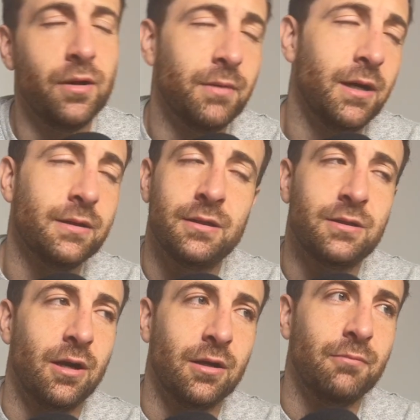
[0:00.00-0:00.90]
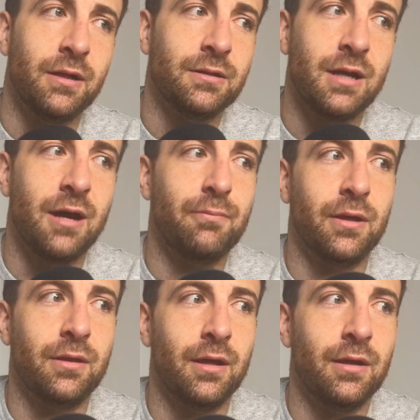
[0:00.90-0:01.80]
brought him on to talk about a
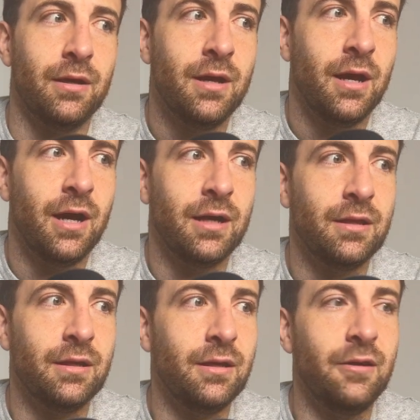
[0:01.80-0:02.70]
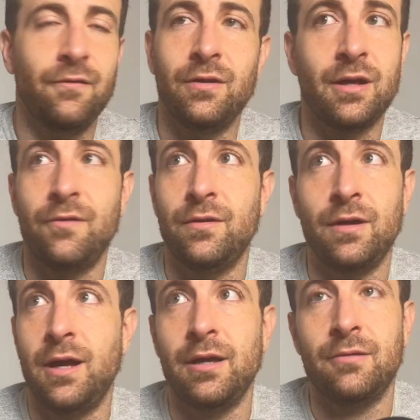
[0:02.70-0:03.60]
topic that I think even
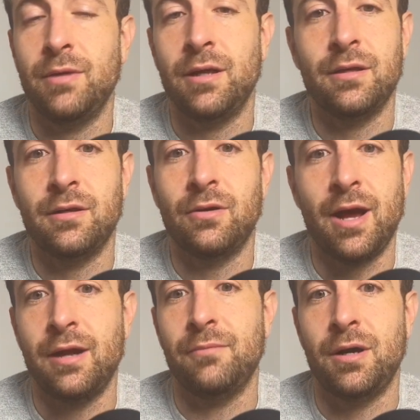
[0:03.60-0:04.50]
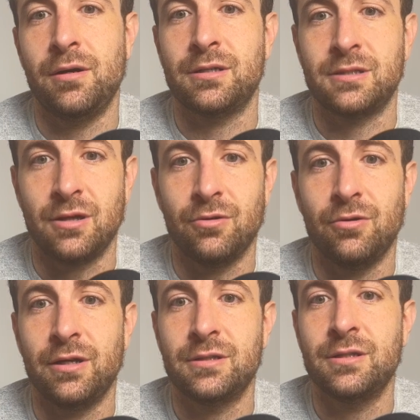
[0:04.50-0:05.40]
Kevin and I admit, anabolic
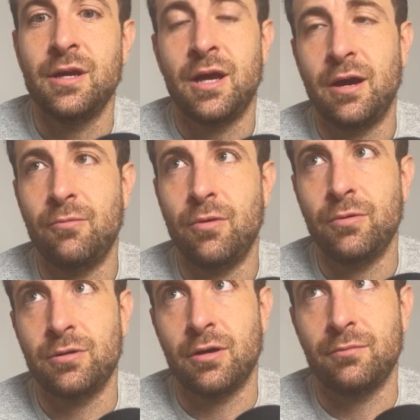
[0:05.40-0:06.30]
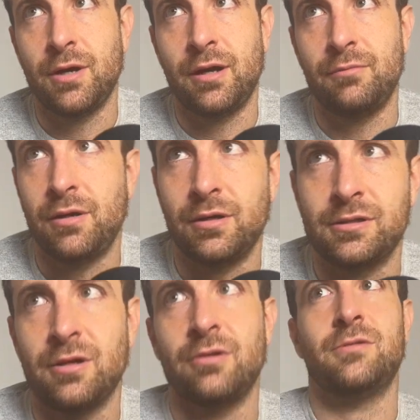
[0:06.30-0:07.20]
steroids. And when we're talking about
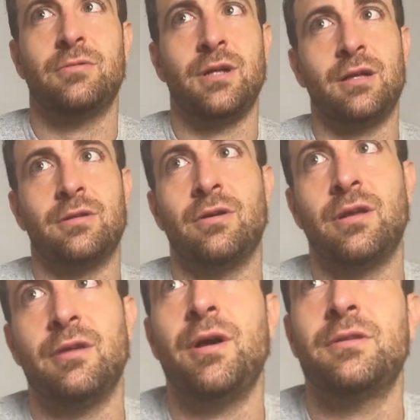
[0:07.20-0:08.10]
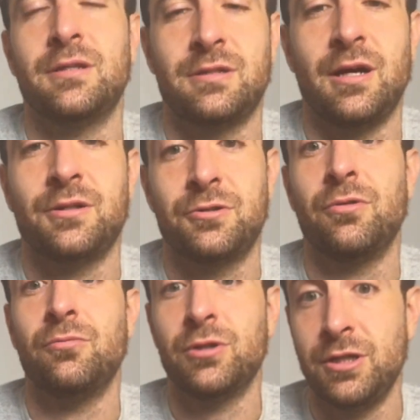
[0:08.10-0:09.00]
anabolic steroids, we're not talking about
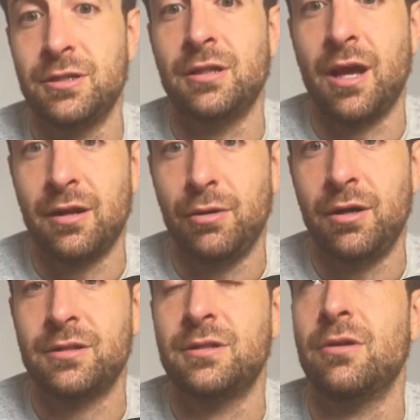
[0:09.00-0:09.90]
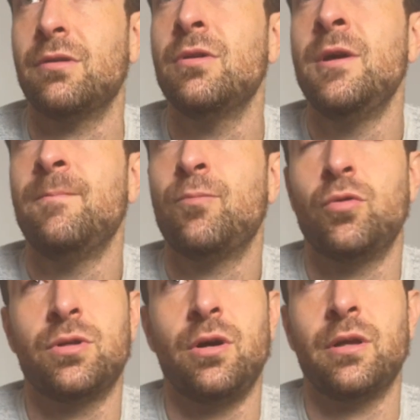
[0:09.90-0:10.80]
testosterone, which is an anabolic steroid,
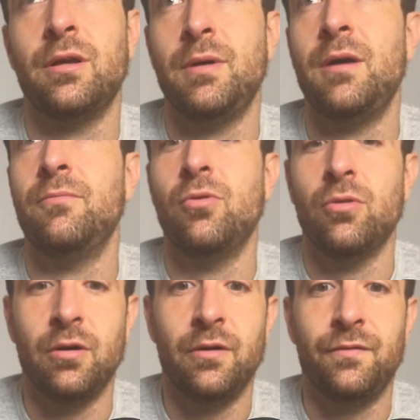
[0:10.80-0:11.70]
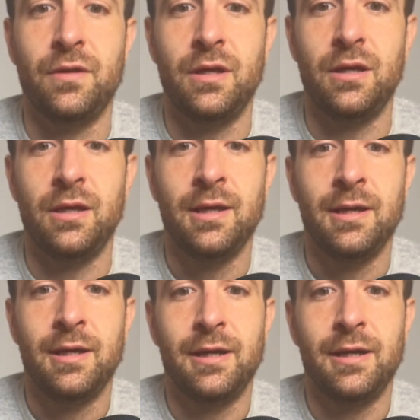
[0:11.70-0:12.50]
we're talking about more of the